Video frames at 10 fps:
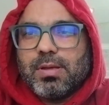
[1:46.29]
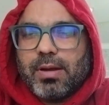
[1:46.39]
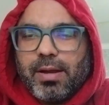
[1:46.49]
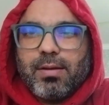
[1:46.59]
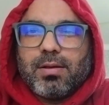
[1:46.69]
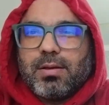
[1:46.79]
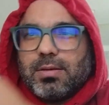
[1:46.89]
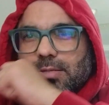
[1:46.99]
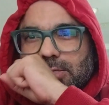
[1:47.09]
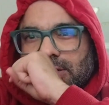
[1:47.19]
Right.
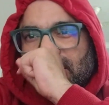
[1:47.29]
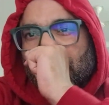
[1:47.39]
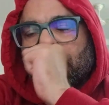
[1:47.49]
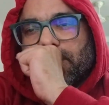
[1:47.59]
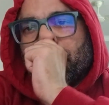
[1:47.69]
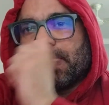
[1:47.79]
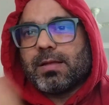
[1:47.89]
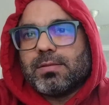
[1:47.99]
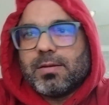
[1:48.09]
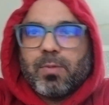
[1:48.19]
So
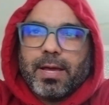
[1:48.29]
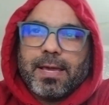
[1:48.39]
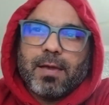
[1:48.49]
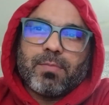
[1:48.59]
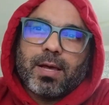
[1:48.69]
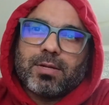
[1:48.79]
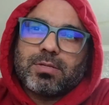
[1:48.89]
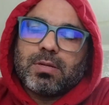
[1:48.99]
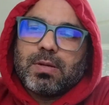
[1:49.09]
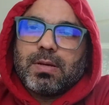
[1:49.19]
the reply came
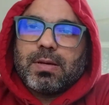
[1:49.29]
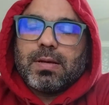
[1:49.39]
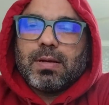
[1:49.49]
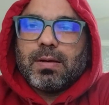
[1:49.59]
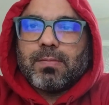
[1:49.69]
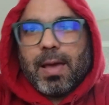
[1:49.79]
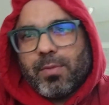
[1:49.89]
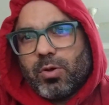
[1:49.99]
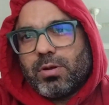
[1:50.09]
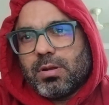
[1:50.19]
that
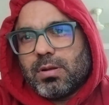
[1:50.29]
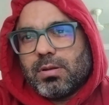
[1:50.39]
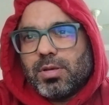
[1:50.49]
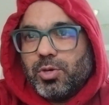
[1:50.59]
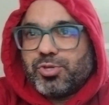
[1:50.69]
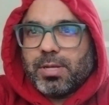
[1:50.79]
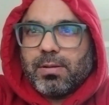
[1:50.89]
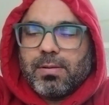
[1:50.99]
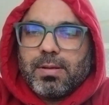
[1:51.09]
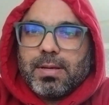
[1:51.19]
I'm good, you
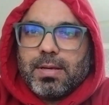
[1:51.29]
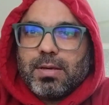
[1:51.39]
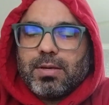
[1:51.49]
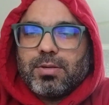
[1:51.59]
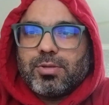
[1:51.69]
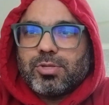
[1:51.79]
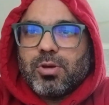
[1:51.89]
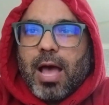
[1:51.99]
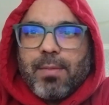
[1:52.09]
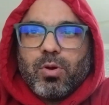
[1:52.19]
tell.
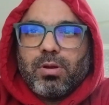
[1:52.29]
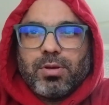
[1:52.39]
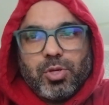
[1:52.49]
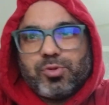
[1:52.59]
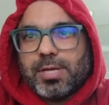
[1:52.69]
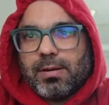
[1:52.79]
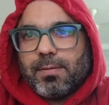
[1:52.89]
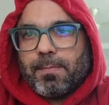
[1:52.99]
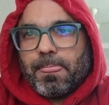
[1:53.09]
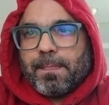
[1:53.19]
So I'm good, you
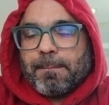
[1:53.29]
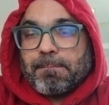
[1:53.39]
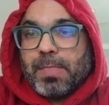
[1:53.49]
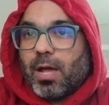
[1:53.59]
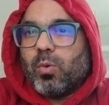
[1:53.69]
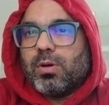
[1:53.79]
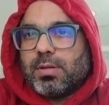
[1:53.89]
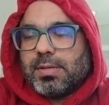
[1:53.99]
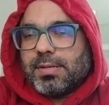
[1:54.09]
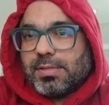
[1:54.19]
tell. Now
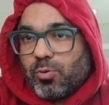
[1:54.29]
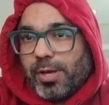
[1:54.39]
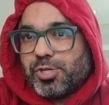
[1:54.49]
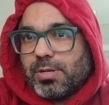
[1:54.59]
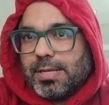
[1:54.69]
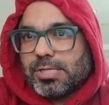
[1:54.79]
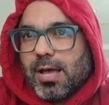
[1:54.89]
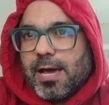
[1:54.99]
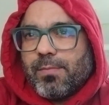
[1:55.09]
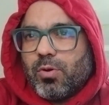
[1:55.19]
the question
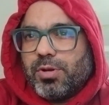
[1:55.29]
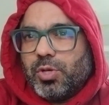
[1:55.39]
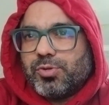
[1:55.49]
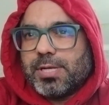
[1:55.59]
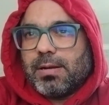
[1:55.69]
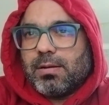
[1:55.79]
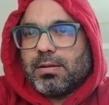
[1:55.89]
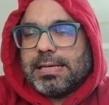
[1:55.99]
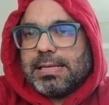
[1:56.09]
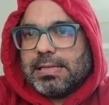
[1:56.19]
is, I'm good, you
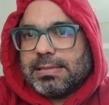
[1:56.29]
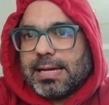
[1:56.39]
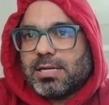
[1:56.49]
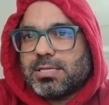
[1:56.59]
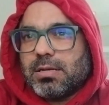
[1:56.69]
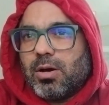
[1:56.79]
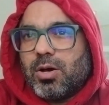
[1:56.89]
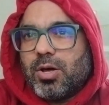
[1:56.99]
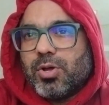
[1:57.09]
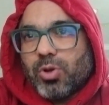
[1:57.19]
tell. That's
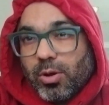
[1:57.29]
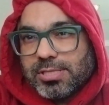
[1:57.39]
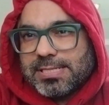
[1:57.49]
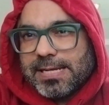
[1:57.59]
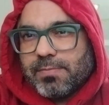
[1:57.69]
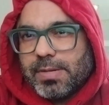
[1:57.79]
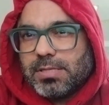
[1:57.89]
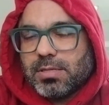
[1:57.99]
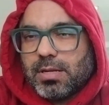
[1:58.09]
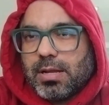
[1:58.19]
a wrong
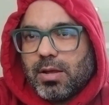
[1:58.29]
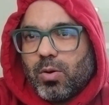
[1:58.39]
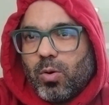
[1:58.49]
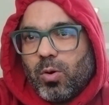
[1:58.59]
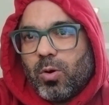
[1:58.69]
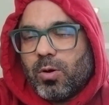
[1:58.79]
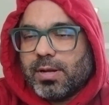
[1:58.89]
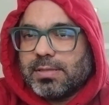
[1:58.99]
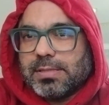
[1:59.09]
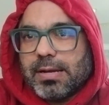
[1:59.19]
statement
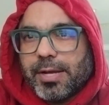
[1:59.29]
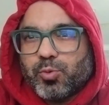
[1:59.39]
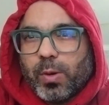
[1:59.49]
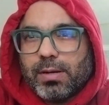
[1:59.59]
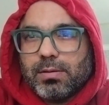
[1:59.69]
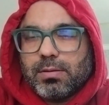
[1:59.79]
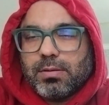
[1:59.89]
or the right one?